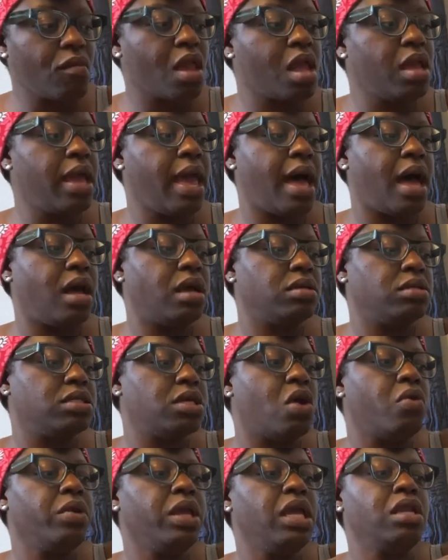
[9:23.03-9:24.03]
Yeah,
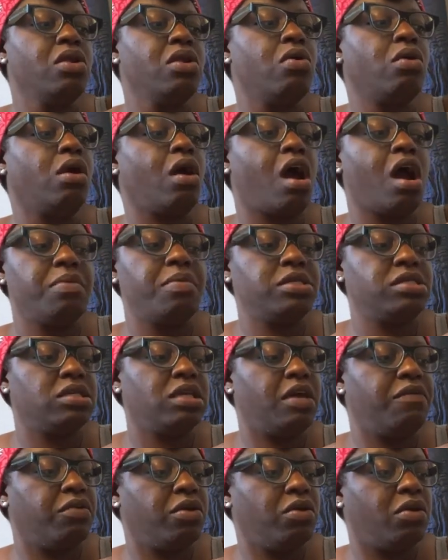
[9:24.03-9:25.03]
don't eat no garbage
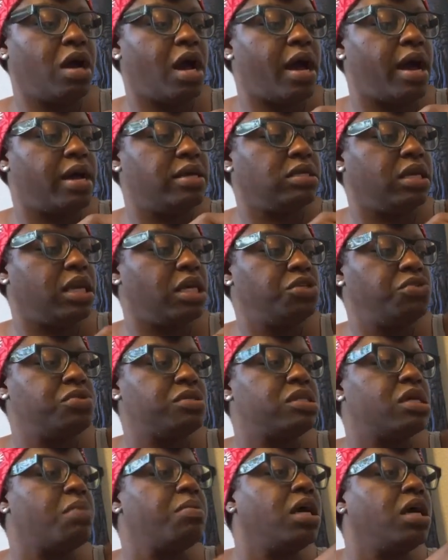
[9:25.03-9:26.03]
liver, you guys. Get you
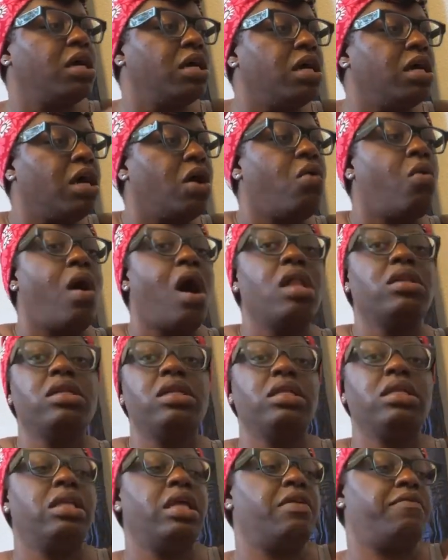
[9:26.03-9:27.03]
some good
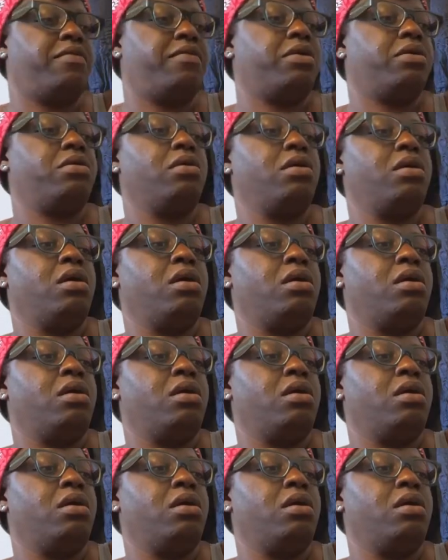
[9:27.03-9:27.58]
quality liver.